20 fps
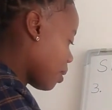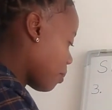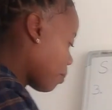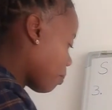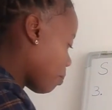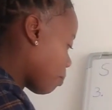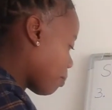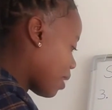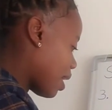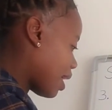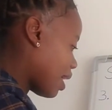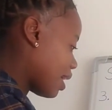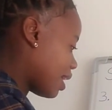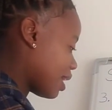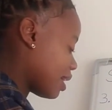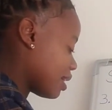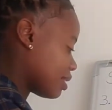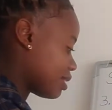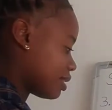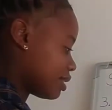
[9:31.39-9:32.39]

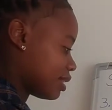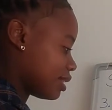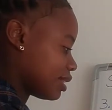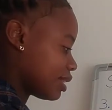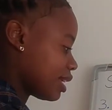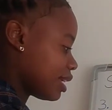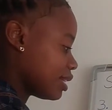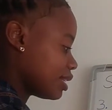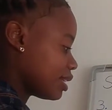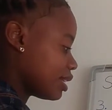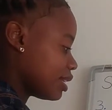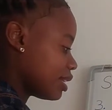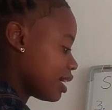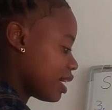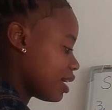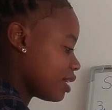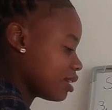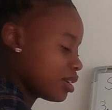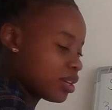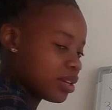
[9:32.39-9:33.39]
minus
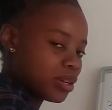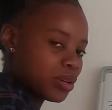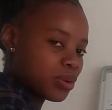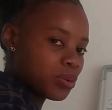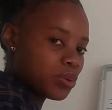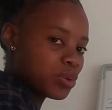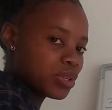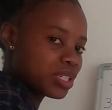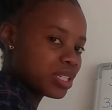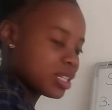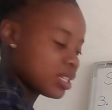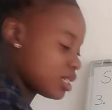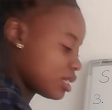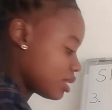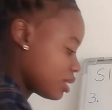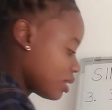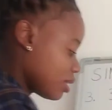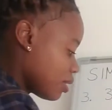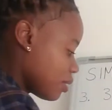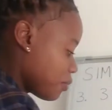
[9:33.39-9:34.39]
39, which
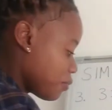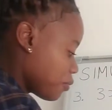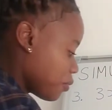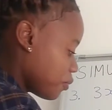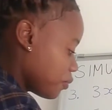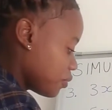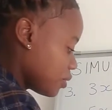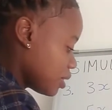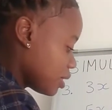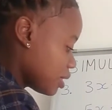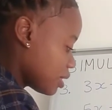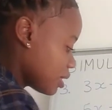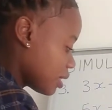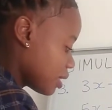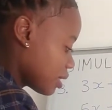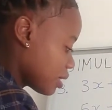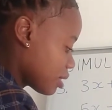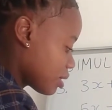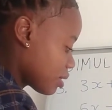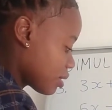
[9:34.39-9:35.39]
is
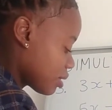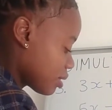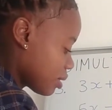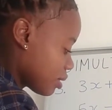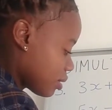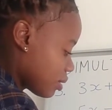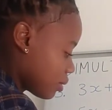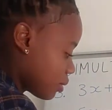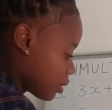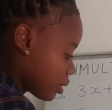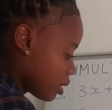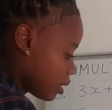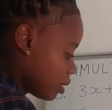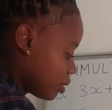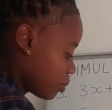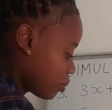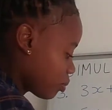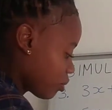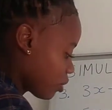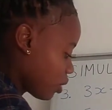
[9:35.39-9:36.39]
56. Okay,
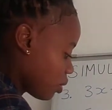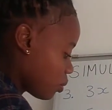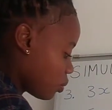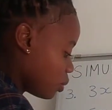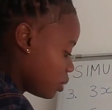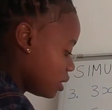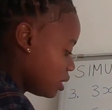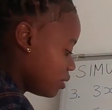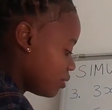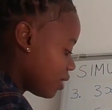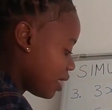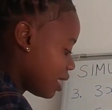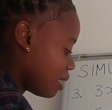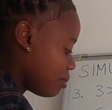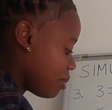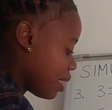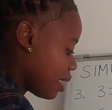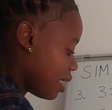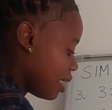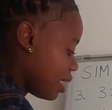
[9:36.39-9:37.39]
we divide
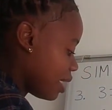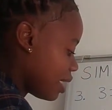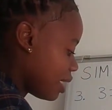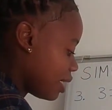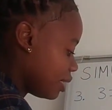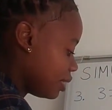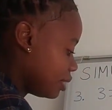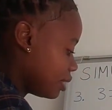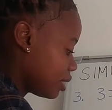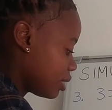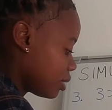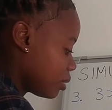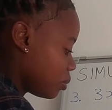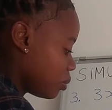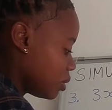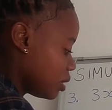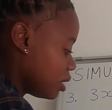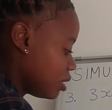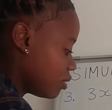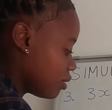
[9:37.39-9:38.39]
by 8,
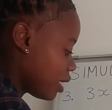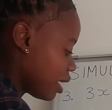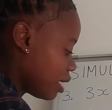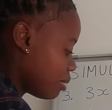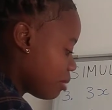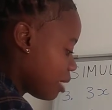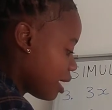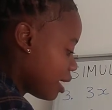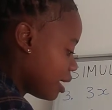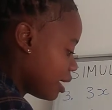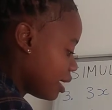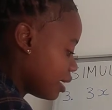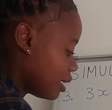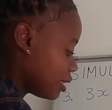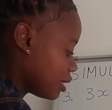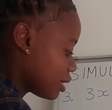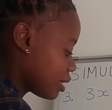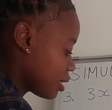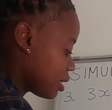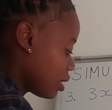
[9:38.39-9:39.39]
we divide by
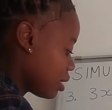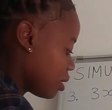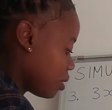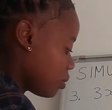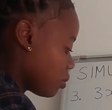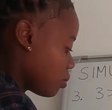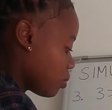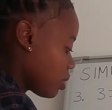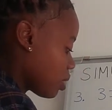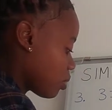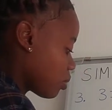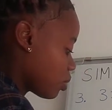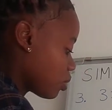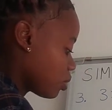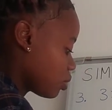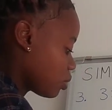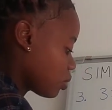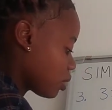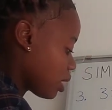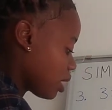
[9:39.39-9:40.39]
8. We are
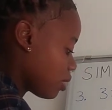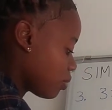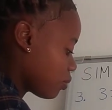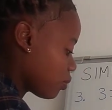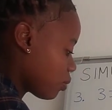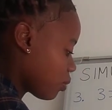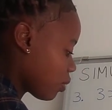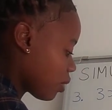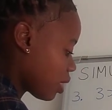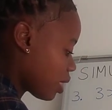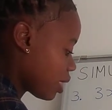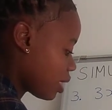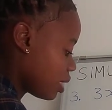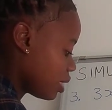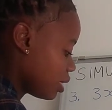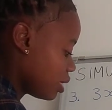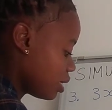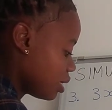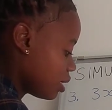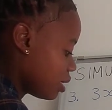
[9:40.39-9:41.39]
going to have
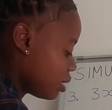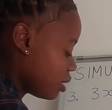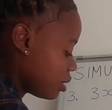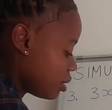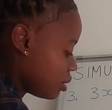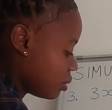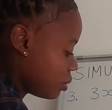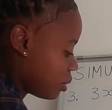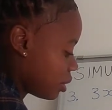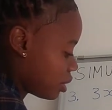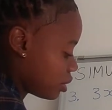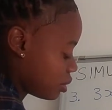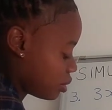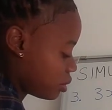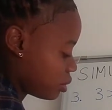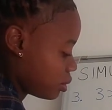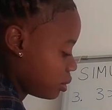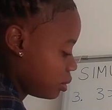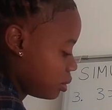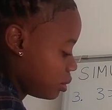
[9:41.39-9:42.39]
y equals
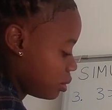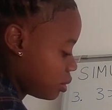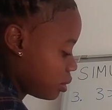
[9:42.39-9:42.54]
to